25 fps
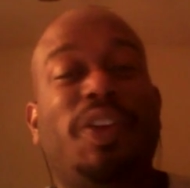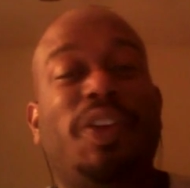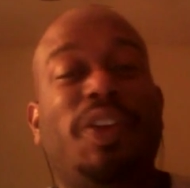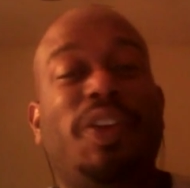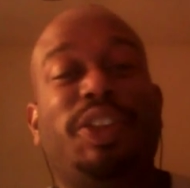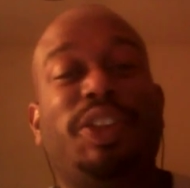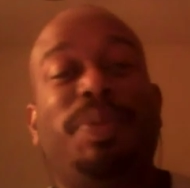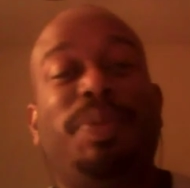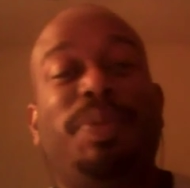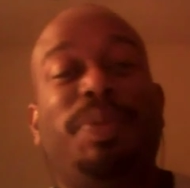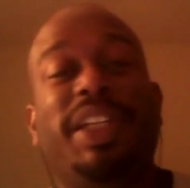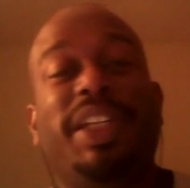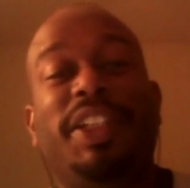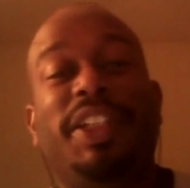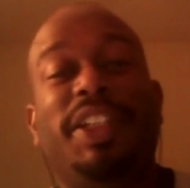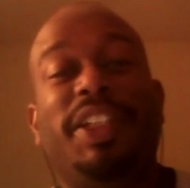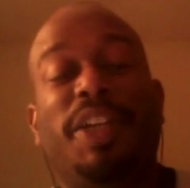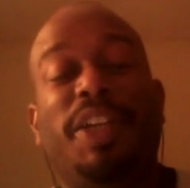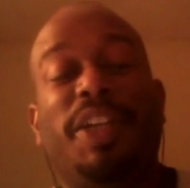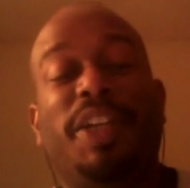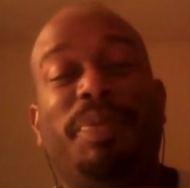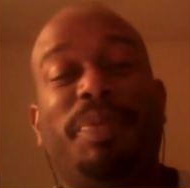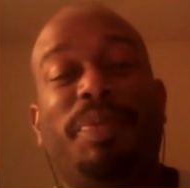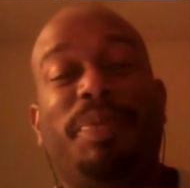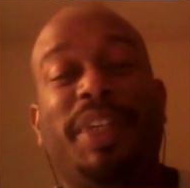as splitting
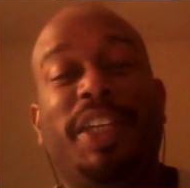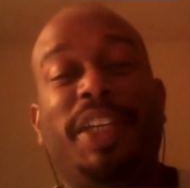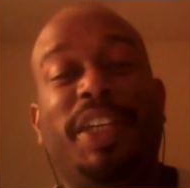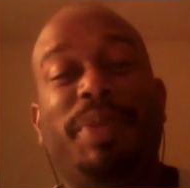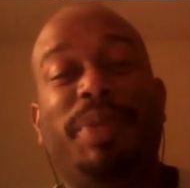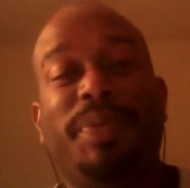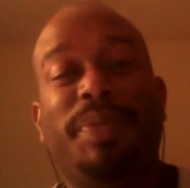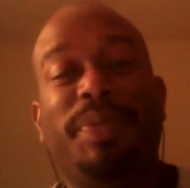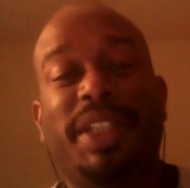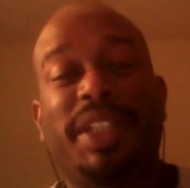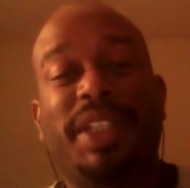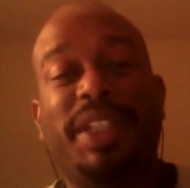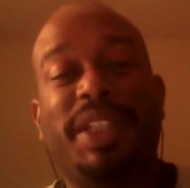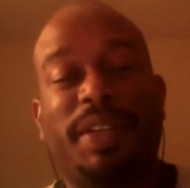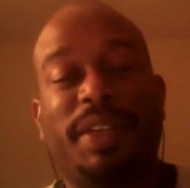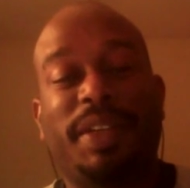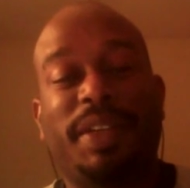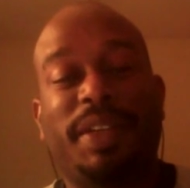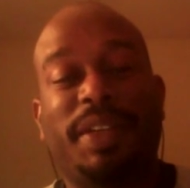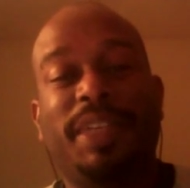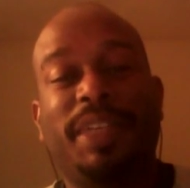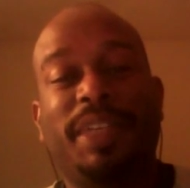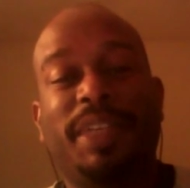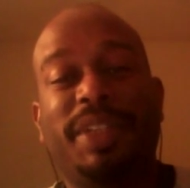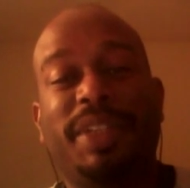up him
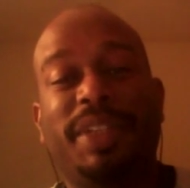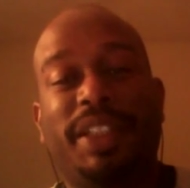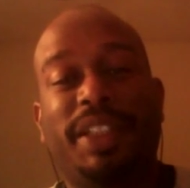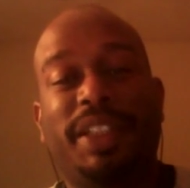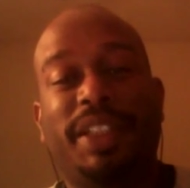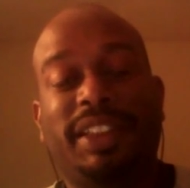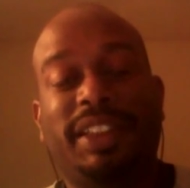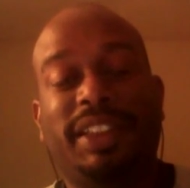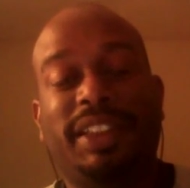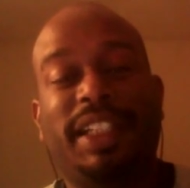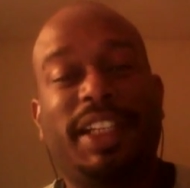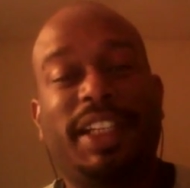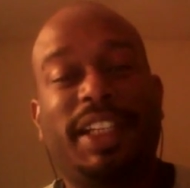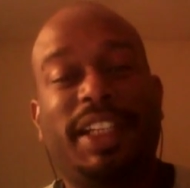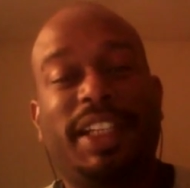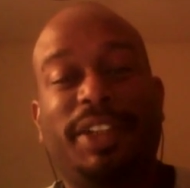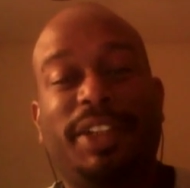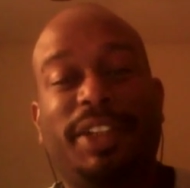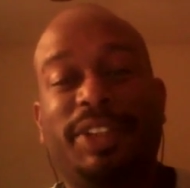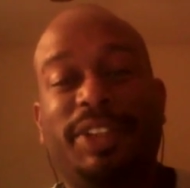and Sandow. As